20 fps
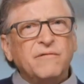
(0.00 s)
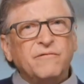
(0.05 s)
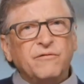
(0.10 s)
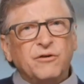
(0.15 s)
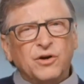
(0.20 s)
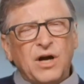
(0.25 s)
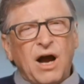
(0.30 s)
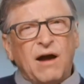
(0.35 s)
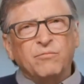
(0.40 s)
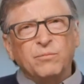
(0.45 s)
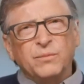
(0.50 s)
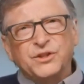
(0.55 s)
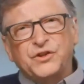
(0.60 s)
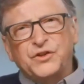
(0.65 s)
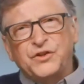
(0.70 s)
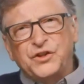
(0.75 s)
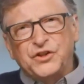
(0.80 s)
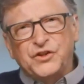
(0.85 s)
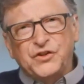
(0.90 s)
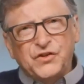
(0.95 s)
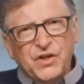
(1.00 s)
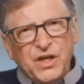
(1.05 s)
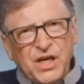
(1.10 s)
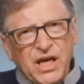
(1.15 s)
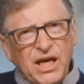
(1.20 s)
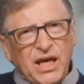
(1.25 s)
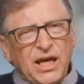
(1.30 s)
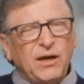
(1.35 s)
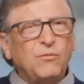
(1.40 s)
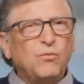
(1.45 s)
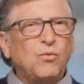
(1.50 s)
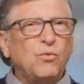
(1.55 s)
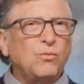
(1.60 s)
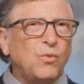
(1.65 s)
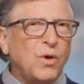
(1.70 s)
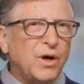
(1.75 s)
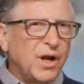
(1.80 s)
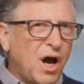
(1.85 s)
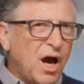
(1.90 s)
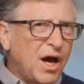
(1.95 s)
for governments to see
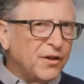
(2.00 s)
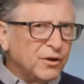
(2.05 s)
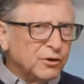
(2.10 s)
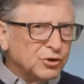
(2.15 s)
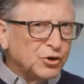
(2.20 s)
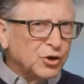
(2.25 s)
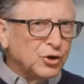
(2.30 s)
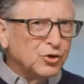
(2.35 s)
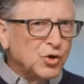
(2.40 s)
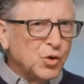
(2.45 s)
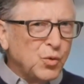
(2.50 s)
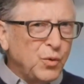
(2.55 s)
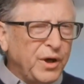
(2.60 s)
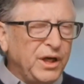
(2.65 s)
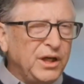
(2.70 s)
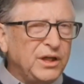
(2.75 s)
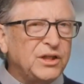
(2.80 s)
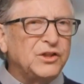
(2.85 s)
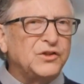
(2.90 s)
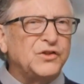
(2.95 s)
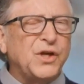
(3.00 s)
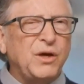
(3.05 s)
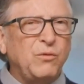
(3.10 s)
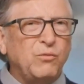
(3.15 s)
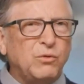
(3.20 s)
what others are doing, to see